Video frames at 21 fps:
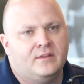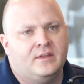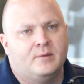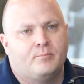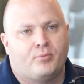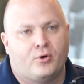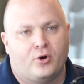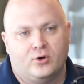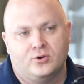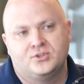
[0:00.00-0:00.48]
I
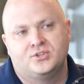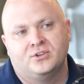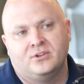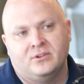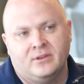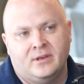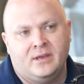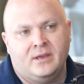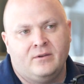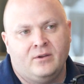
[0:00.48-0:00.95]
think
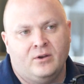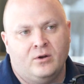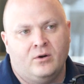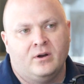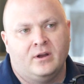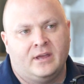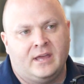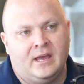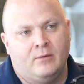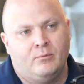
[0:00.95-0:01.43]
personally, you
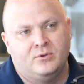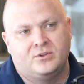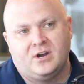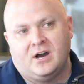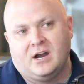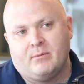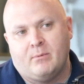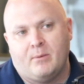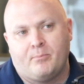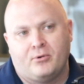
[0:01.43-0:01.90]
know, again, we
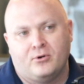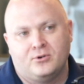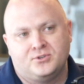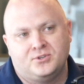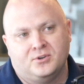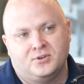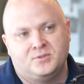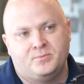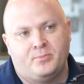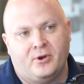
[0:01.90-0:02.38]
talk about
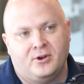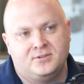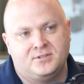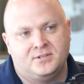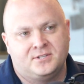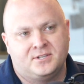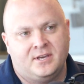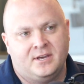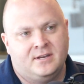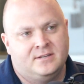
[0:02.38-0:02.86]
personal
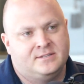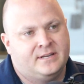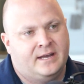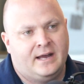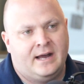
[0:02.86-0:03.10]
experience as kids.